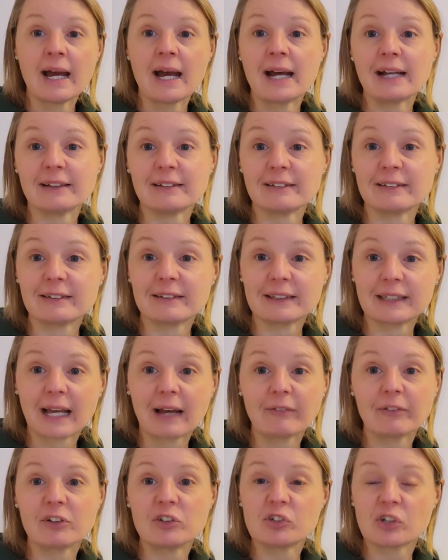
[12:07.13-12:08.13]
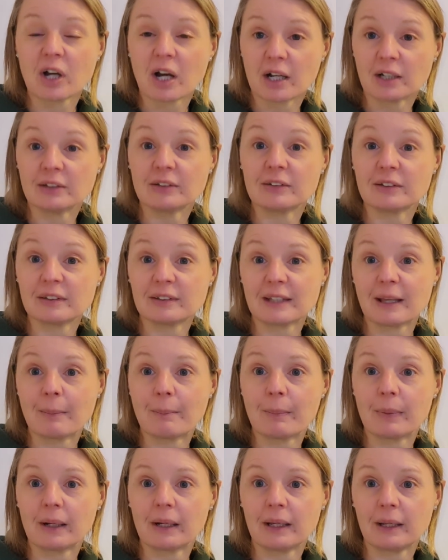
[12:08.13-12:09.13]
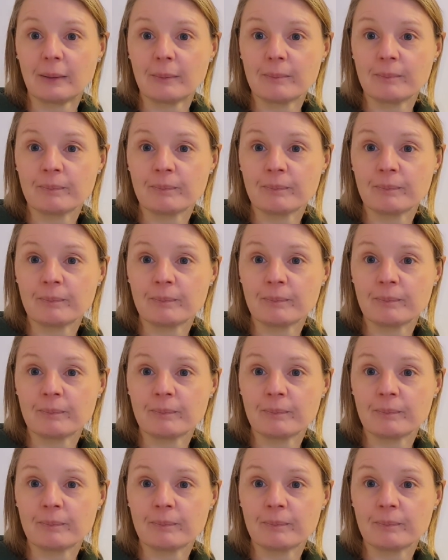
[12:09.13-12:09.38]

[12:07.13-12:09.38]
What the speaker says: and scavenger hunt assembly.